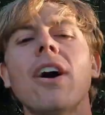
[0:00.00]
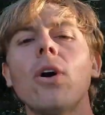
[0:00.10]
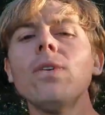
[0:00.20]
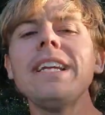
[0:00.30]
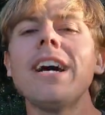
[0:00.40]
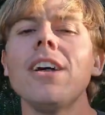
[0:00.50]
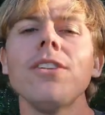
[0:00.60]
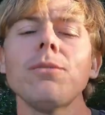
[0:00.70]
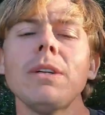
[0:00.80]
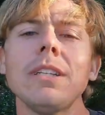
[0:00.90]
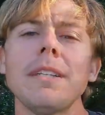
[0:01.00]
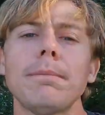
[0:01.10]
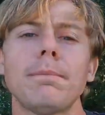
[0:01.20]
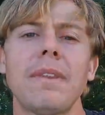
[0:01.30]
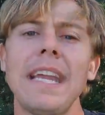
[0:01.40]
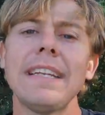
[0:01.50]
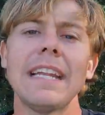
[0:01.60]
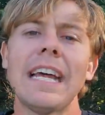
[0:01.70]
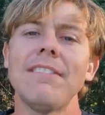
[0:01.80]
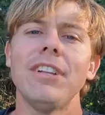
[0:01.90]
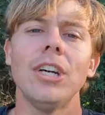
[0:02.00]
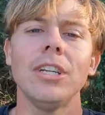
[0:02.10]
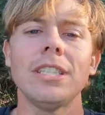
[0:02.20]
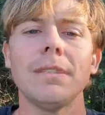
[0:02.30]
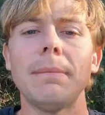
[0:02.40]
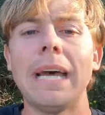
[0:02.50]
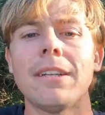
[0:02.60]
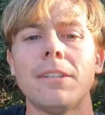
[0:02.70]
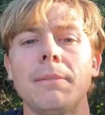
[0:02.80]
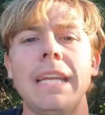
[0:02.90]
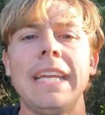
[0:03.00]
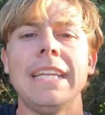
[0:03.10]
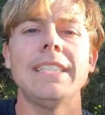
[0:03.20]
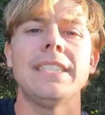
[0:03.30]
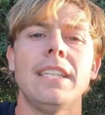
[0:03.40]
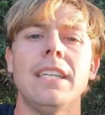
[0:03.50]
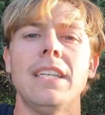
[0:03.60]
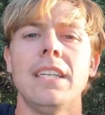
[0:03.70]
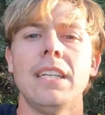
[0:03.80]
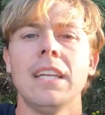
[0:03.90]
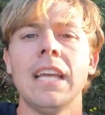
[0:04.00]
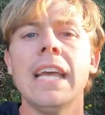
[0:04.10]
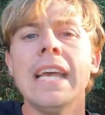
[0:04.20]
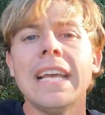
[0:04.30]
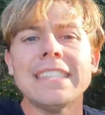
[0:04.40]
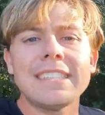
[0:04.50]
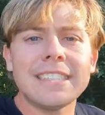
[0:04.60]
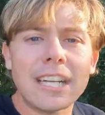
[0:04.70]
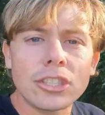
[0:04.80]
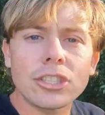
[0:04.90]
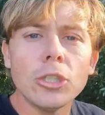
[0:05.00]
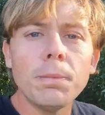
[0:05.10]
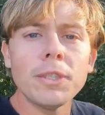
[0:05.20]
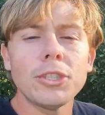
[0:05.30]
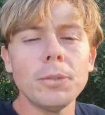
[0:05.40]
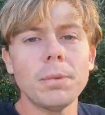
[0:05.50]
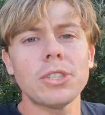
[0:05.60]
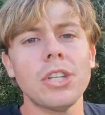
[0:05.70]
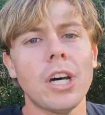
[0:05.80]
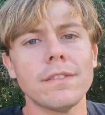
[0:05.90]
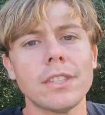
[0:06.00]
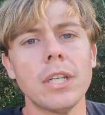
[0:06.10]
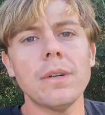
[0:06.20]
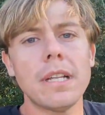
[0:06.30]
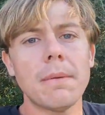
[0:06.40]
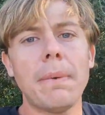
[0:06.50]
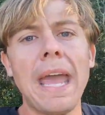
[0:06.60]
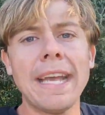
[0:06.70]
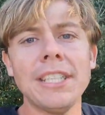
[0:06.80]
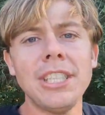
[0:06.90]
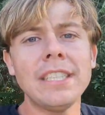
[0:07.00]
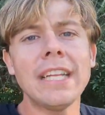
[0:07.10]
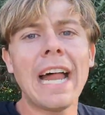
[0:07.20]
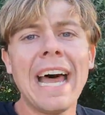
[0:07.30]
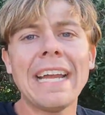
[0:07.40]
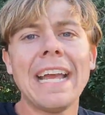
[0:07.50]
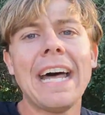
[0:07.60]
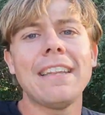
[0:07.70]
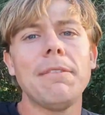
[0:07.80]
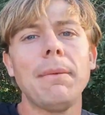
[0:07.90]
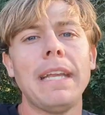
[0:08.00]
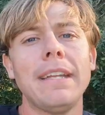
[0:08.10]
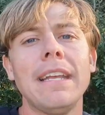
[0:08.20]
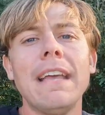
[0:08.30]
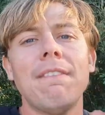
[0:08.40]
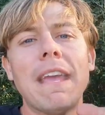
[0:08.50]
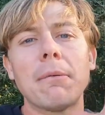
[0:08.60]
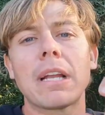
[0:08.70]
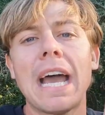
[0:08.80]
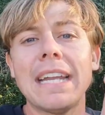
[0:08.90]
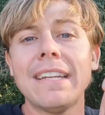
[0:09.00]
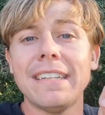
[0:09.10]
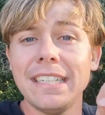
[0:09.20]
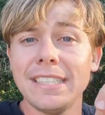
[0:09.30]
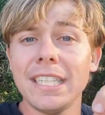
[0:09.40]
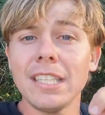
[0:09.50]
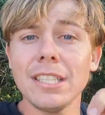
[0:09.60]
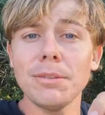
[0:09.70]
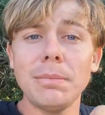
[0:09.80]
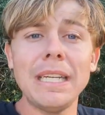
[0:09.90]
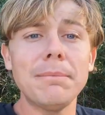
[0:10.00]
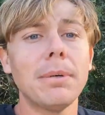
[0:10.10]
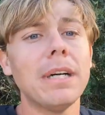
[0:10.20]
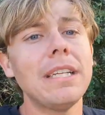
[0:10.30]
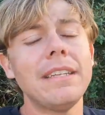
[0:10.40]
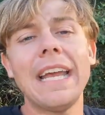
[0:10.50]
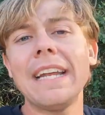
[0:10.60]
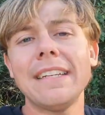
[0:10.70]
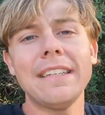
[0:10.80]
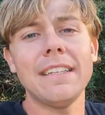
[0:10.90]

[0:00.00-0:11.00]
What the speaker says: And the only other really thing that I've noticed about them is they're super soft. So in the packaging that I got them in, they were kind of dented a little bit, but that